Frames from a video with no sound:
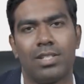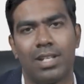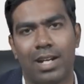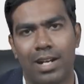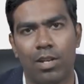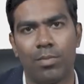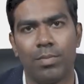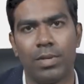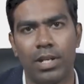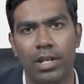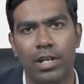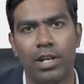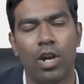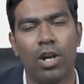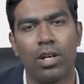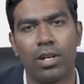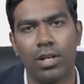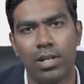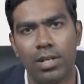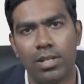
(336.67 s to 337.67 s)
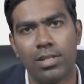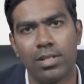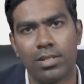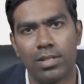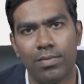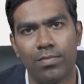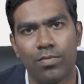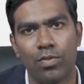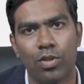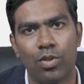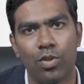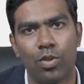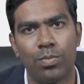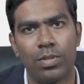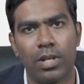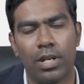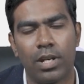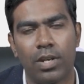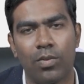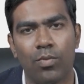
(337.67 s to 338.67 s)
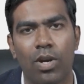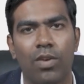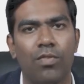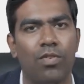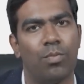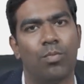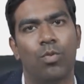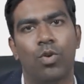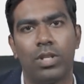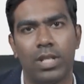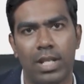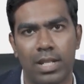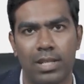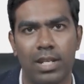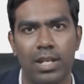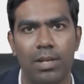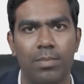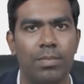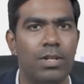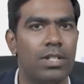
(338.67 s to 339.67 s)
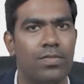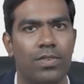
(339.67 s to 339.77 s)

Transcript: anatomically non-contiguous lymph node groups are involved for more than three months,